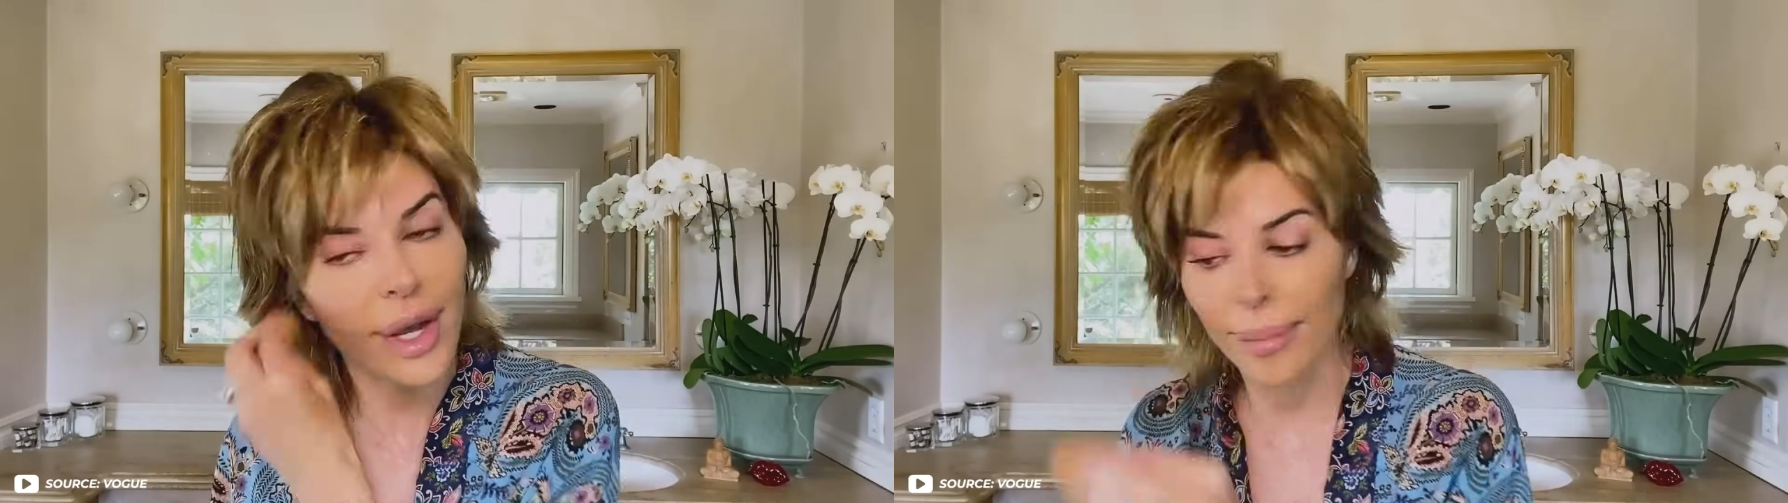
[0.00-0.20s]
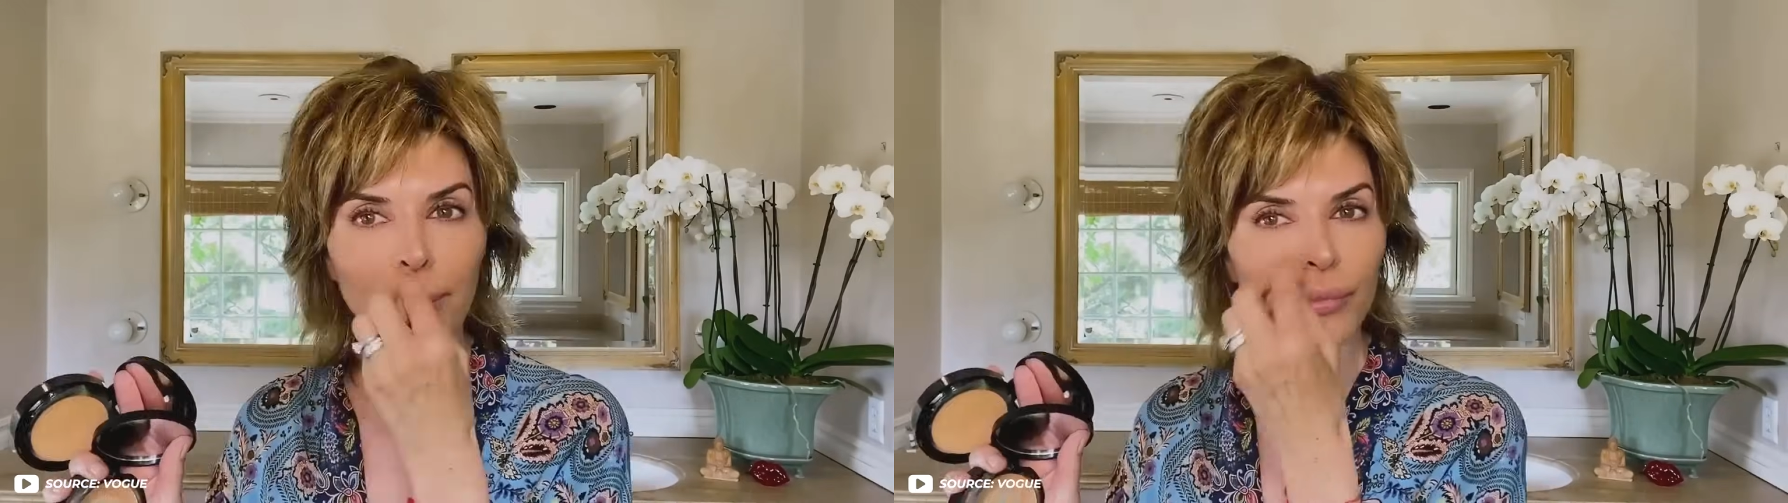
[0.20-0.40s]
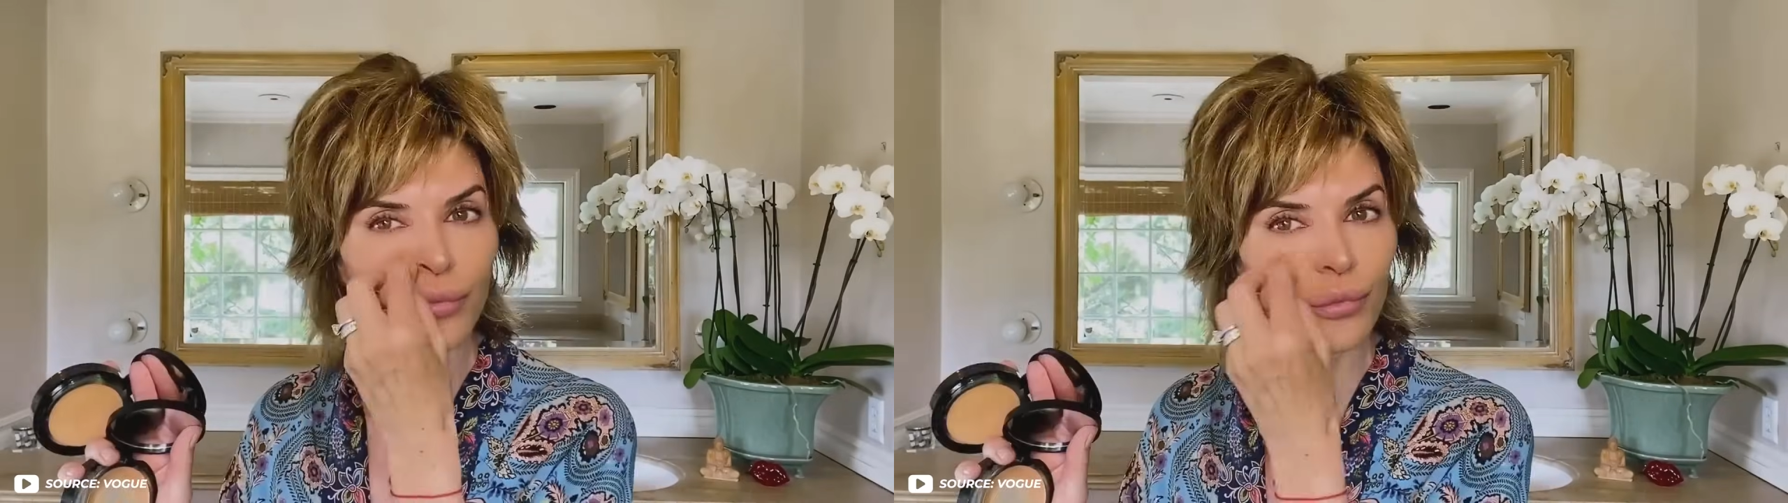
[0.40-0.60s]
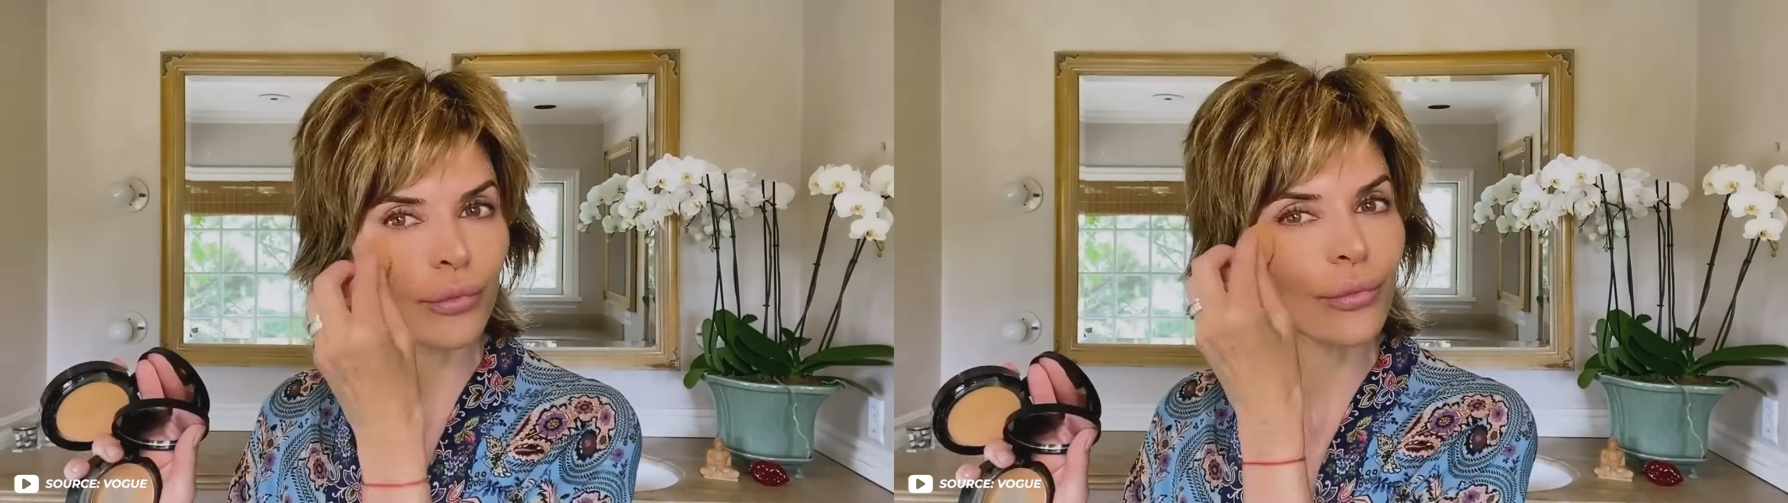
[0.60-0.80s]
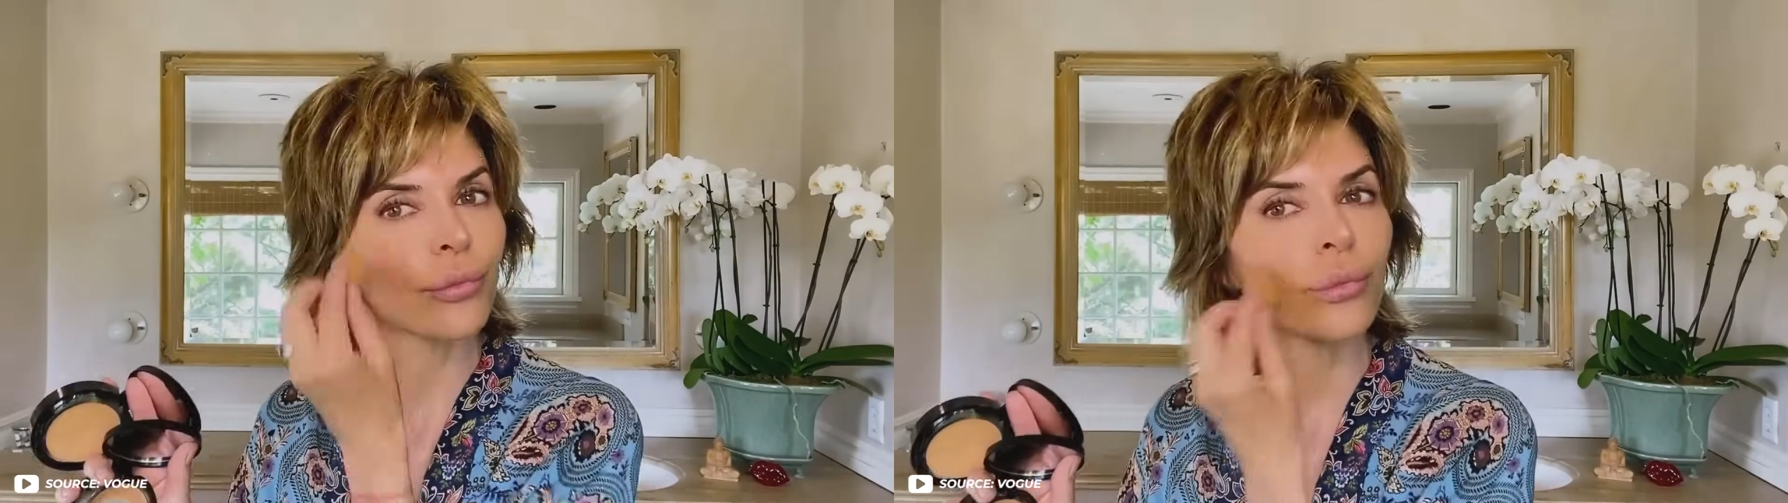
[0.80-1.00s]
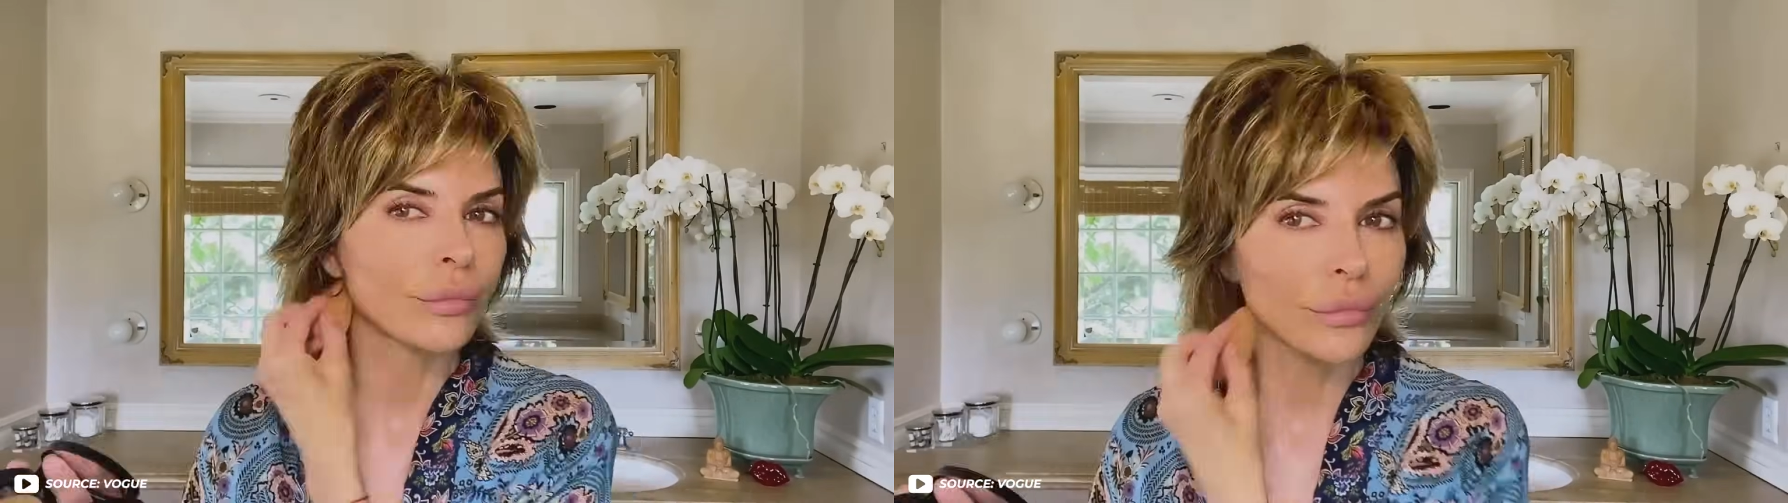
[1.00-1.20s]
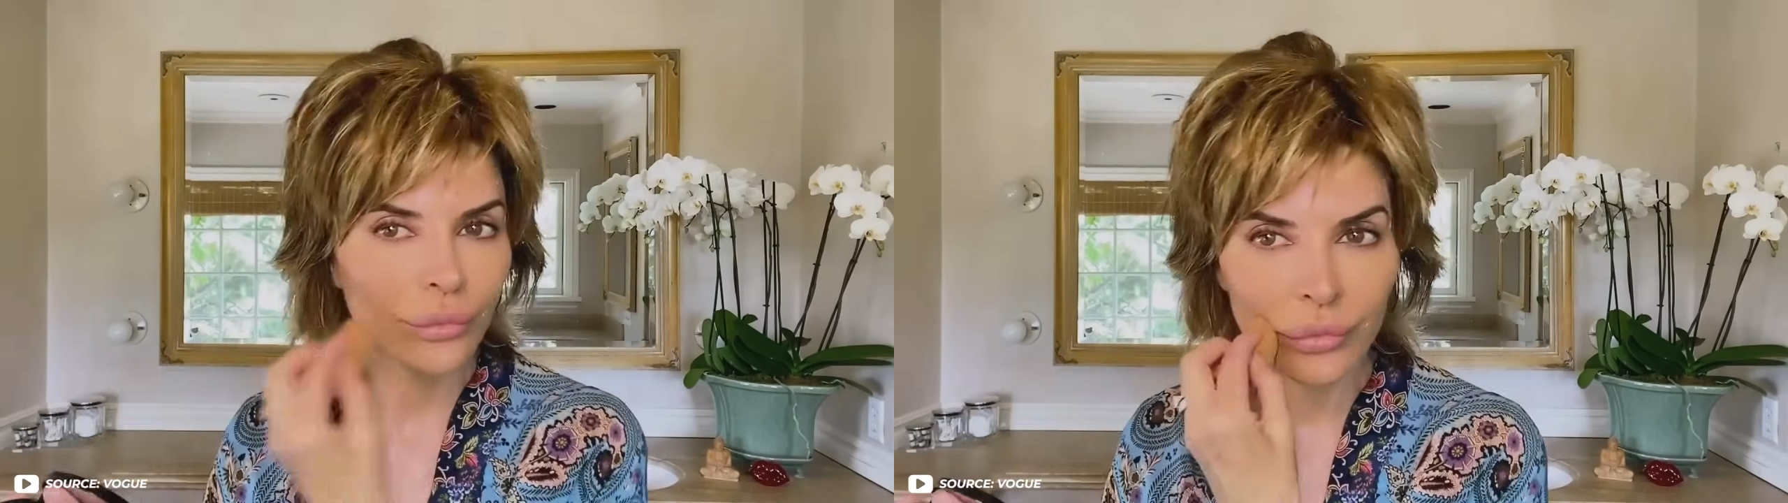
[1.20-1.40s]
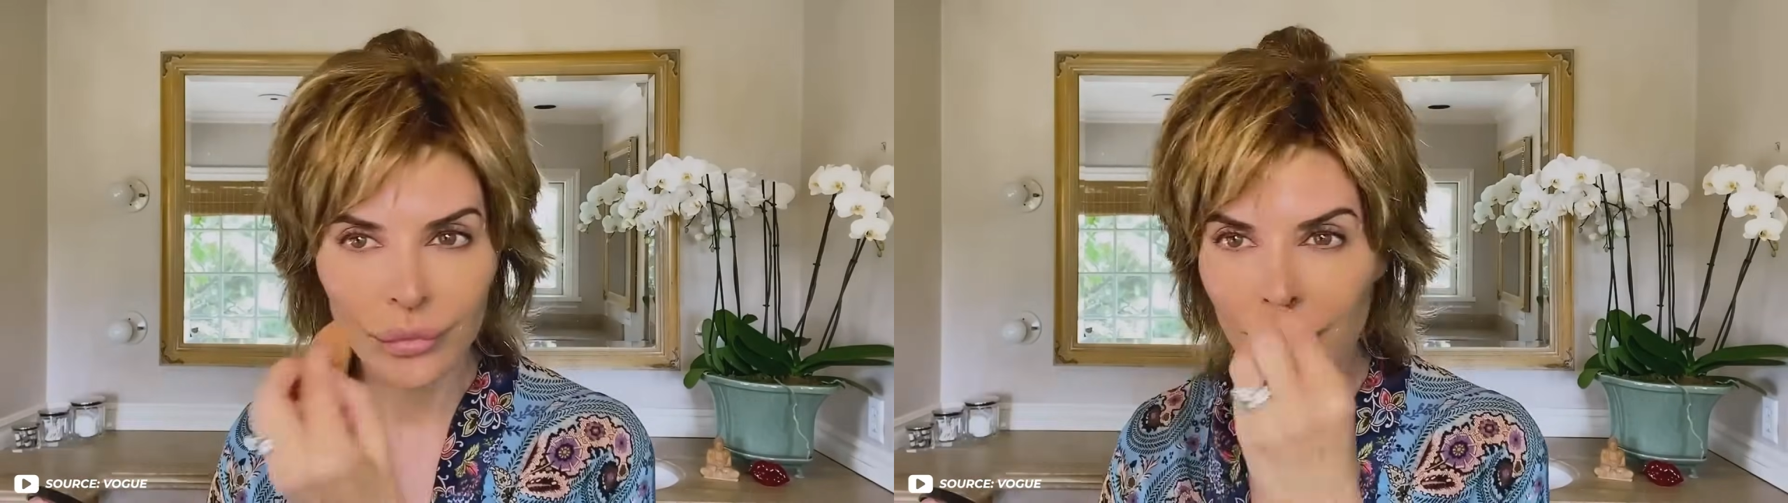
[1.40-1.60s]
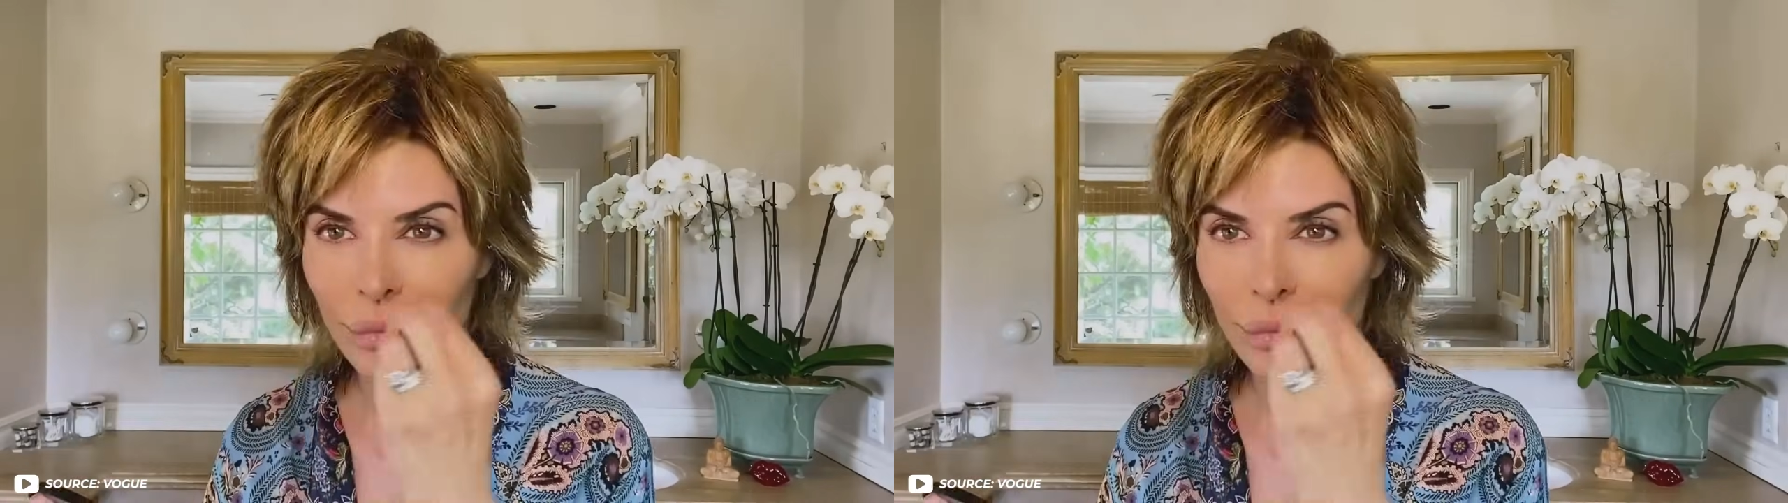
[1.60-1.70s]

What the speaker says: mask-like effect.